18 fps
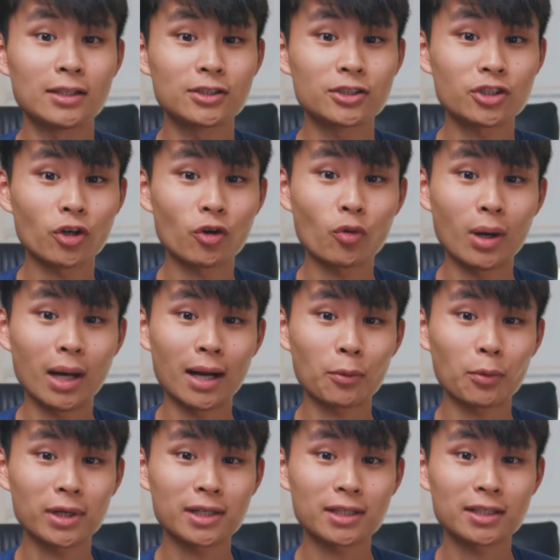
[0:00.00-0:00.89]
So
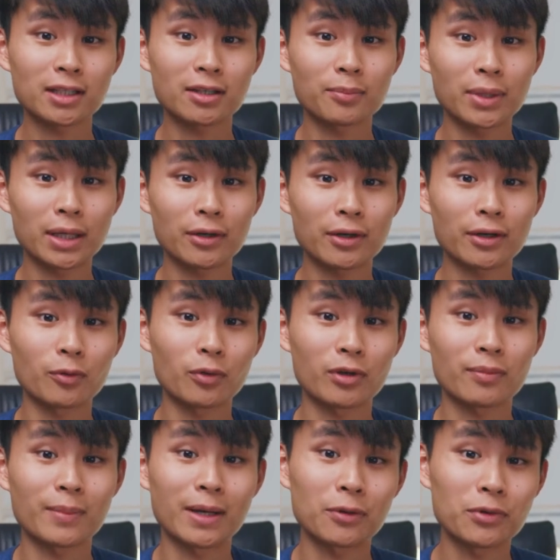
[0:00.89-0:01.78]
I wanted to compare it
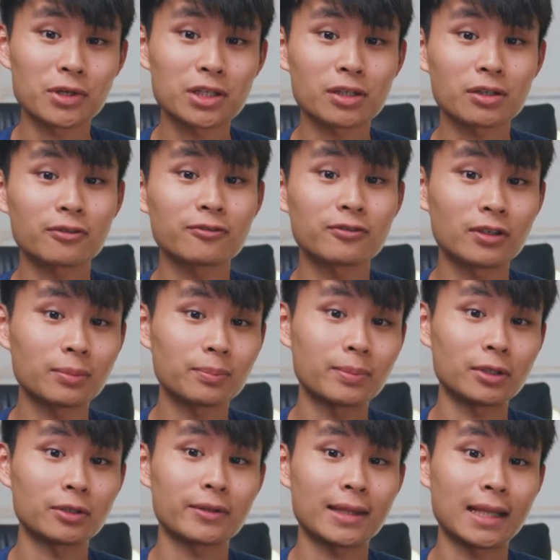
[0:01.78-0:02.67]
with my original
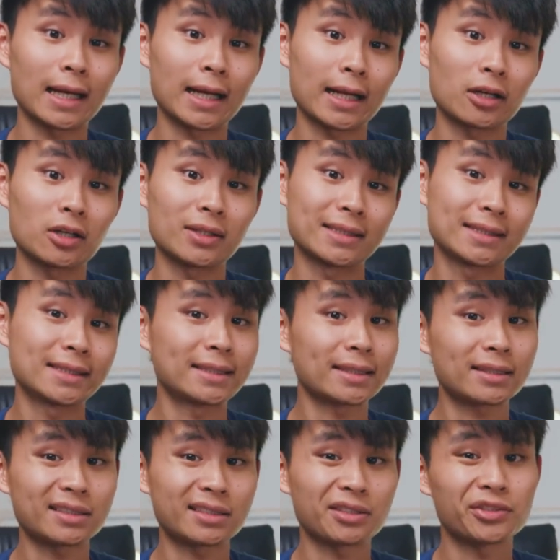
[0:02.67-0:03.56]
flip belt that I got
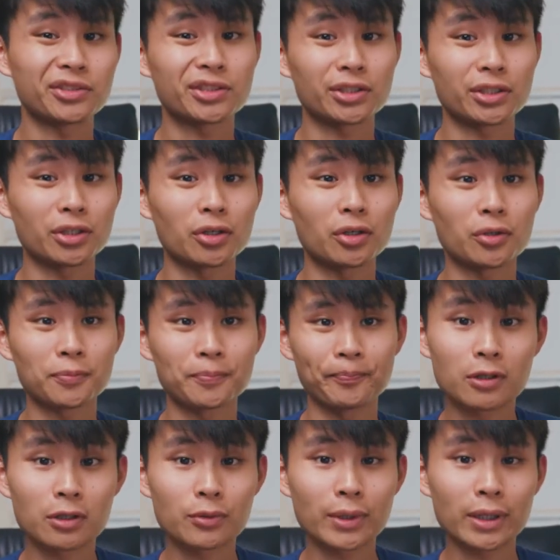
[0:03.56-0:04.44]
six years ago.
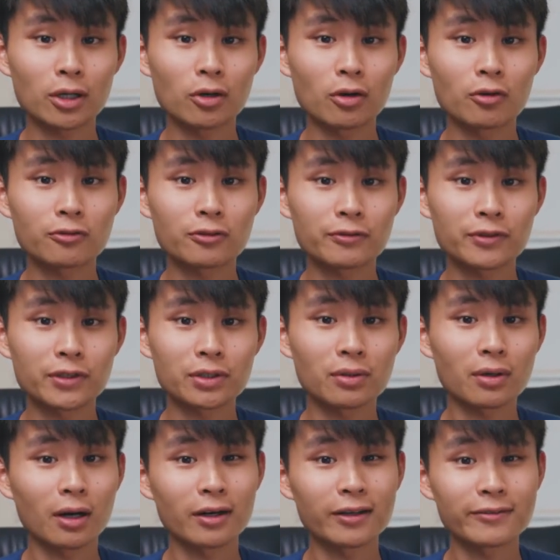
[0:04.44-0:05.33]
For a quick
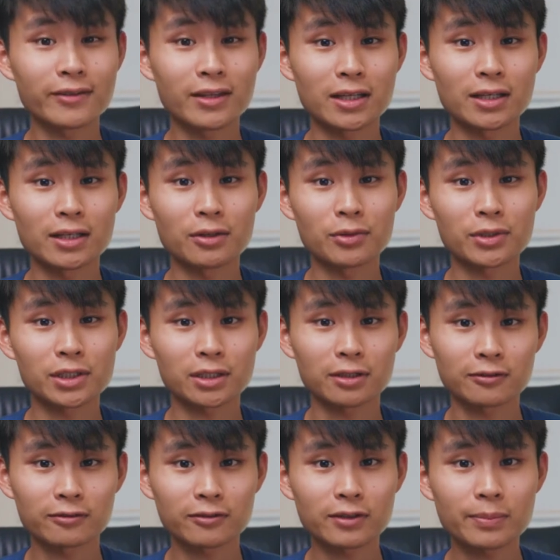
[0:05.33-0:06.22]
overview of the
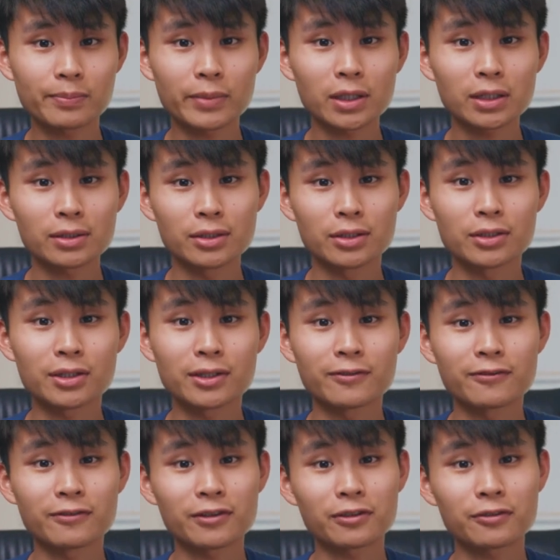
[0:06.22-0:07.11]
original flip belt, you
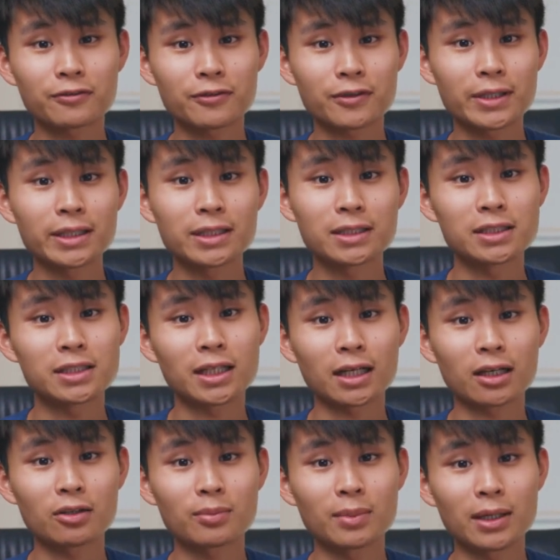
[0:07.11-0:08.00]
can feel free to
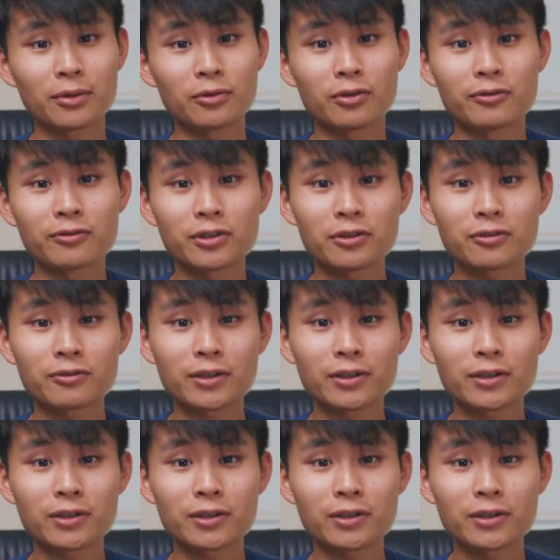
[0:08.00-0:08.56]
check out my review